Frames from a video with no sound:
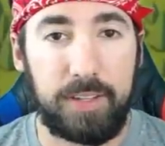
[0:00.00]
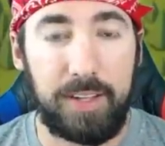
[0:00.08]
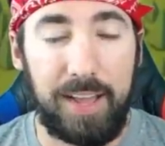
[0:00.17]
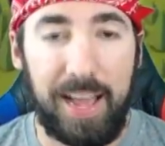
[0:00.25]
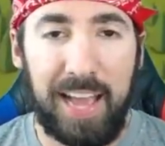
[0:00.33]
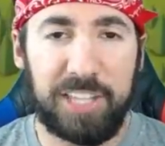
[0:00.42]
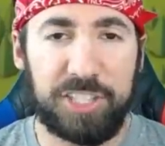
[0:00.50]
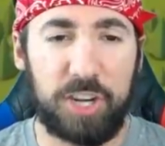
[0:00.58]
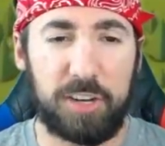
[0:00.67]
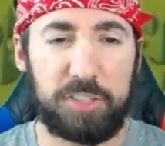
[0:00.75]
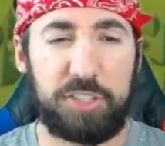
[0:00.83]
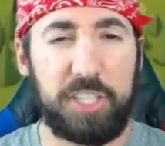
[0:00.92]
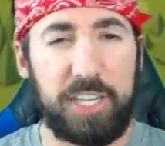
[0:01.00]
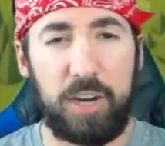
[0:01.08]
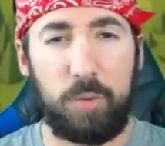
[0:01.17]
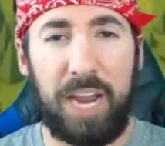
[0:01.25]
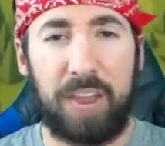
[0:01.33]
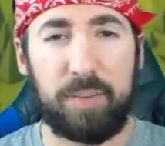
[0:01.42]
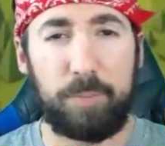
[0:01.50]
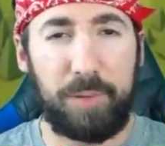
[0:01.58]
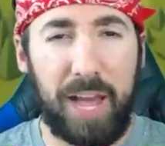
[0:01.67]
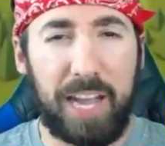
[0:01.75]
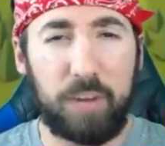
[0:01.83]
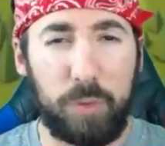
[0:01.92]
as y'all can see here, we have the
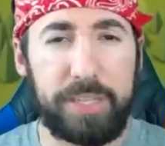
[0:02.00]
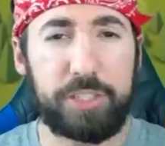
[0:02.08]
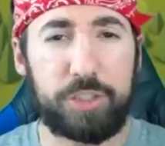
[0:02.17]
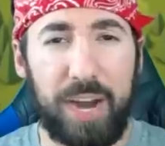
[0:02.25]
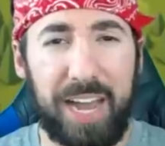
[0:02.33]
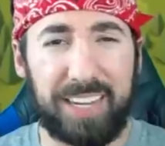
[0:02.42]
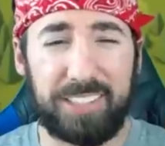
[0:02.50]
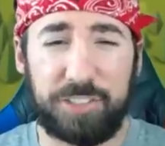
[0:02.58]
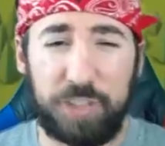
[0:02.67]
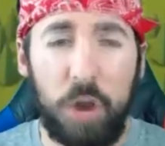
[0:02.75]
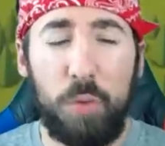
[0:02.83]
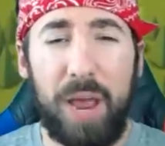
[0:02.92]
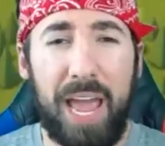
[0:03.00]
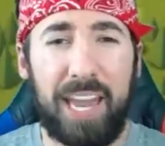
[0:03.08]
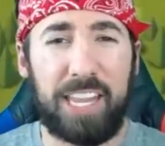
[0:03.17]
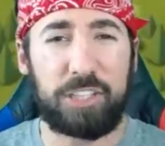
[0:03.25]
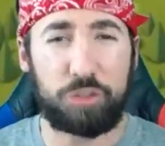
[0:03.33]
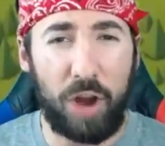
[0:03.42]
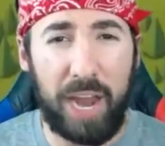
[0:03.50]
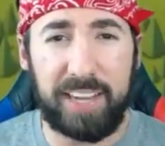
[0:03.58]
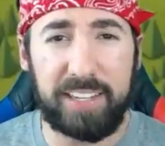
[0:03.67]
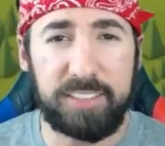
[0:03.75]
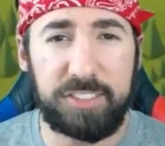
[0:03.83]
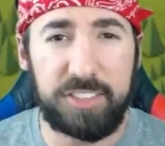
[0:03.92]
Black Dragons, two-headed
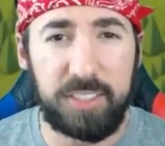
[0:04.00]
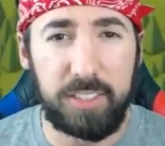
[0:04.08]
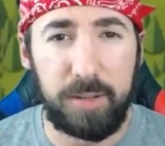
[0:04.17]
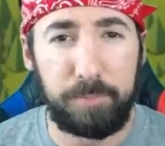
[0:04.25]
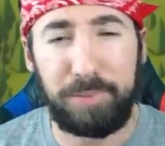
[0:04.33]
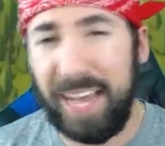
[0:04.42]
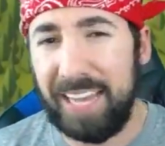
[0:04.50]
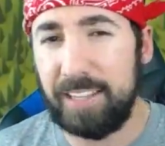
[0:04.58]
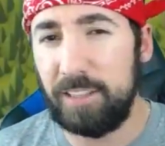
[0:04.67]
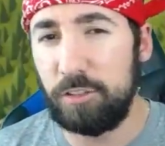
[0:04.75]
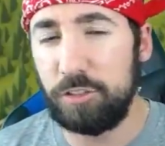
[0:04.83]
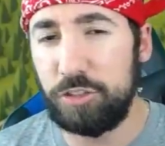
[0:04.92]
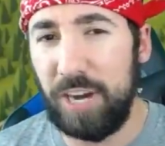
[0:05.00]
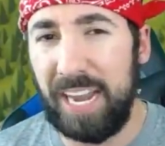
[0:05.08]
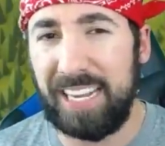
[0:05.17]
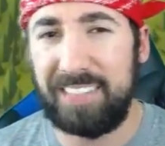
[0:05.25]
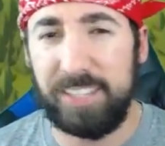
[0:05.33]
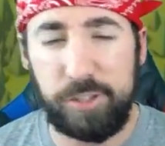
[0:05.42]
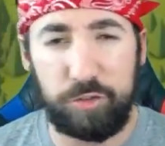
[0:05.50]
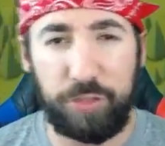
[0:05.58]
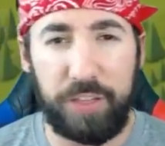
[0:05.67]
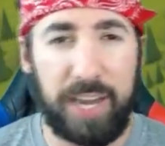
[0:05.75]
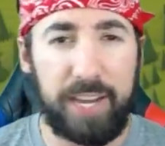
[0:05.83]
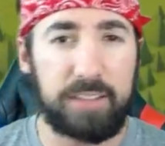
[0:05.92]
dragons, black little dragon lizard
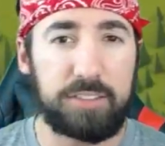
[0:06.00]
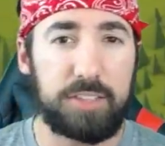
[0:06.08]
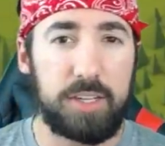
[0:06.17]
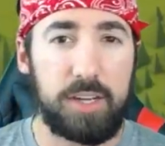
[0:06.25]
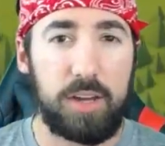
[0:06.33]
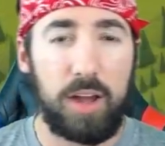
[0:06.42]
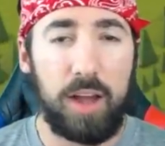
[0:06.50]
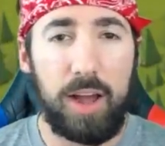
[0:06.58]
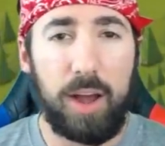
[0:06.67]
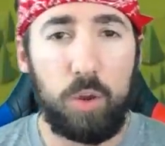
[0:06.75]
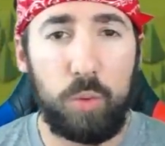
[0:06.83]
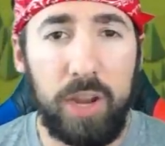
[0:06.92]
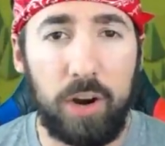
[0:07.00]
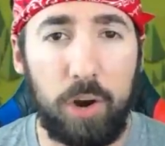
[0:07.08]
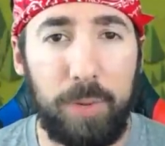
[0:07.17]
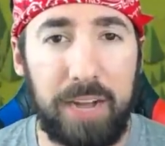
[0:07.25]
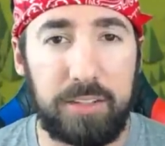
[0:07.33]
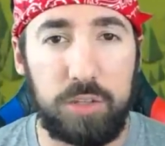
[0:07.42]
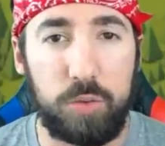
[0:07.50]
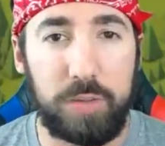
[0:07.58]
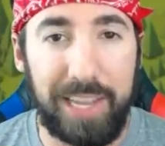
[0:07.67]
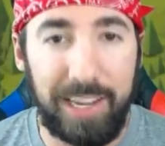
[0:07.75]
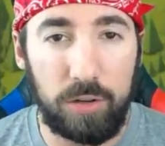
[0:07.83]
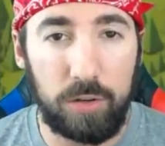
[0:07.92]
things. We are about to
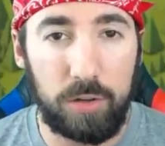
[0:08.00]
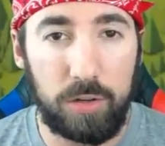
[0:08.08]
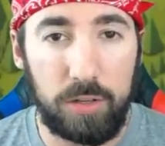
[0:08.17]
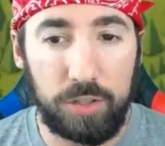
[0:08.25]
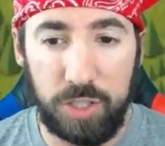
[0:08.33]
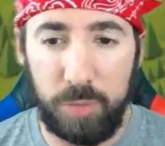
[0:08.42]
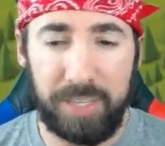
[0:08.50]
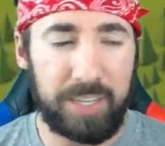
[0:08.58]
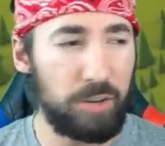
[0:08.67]
kill. Should we kill